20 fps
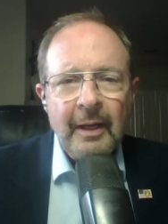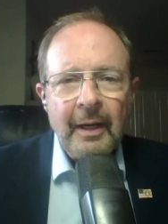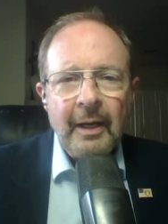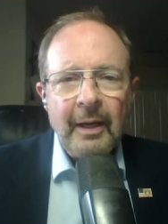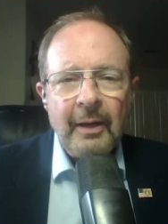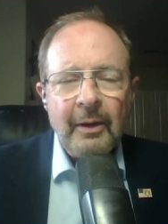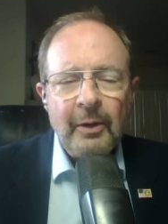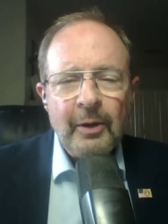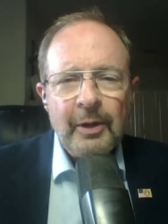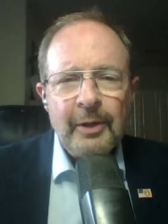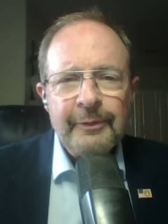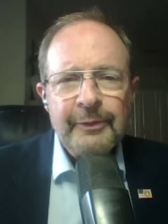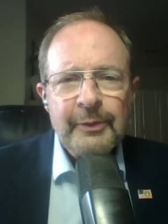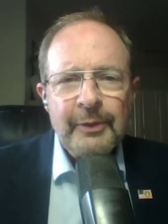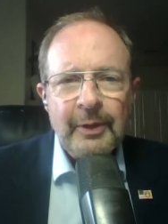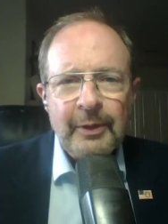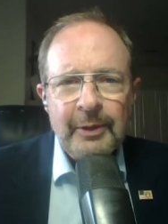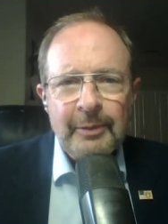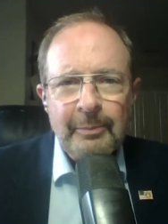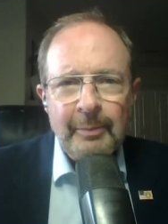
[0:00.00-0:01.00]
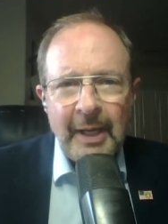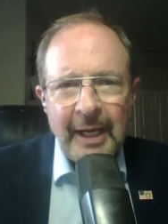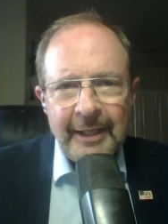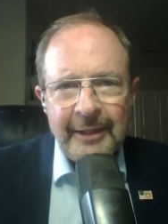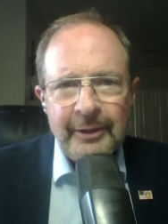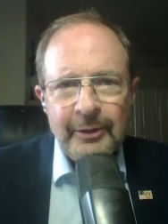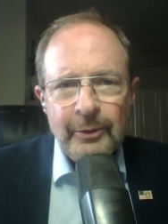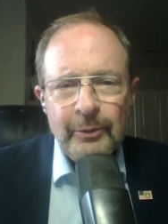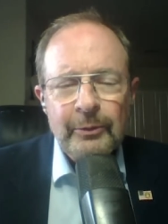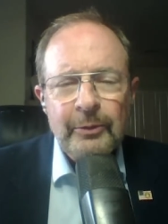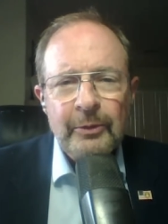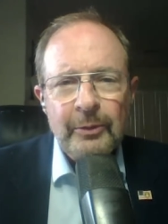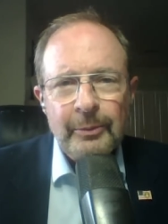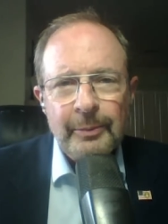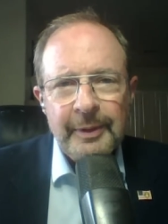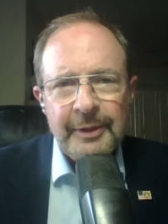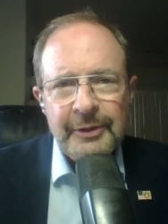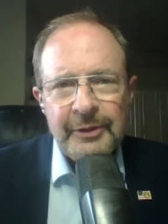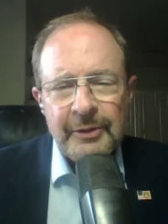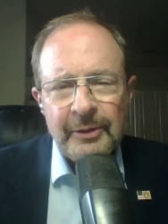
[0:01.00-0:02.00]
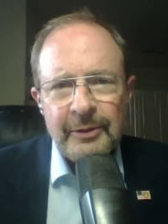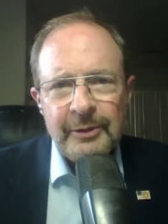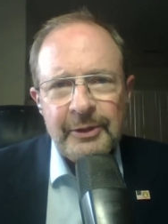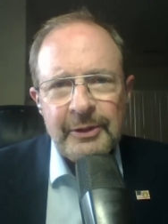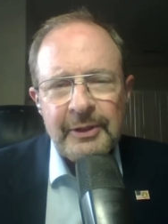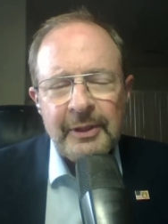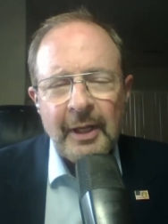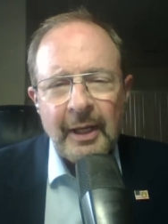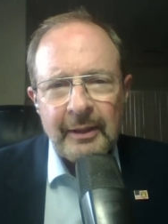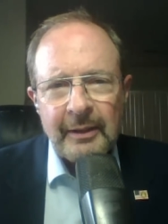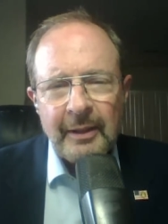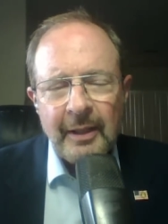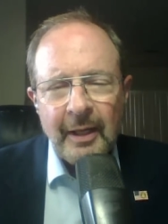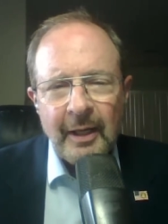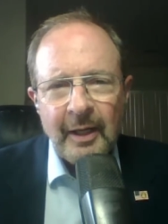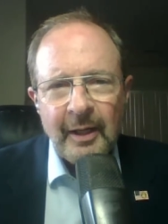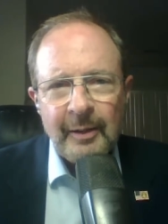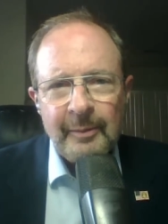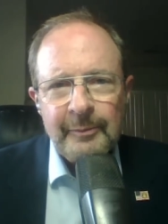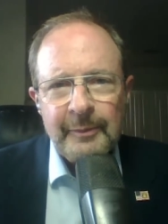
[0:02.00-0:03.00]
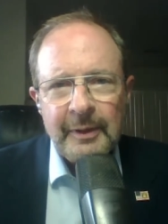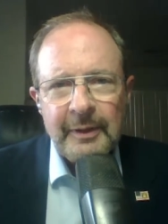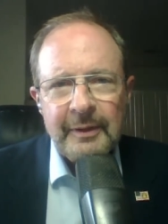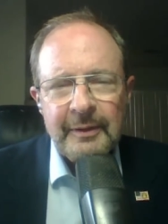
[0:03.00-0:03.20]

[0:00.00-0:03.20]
or if you go to mygoogleresearch.com,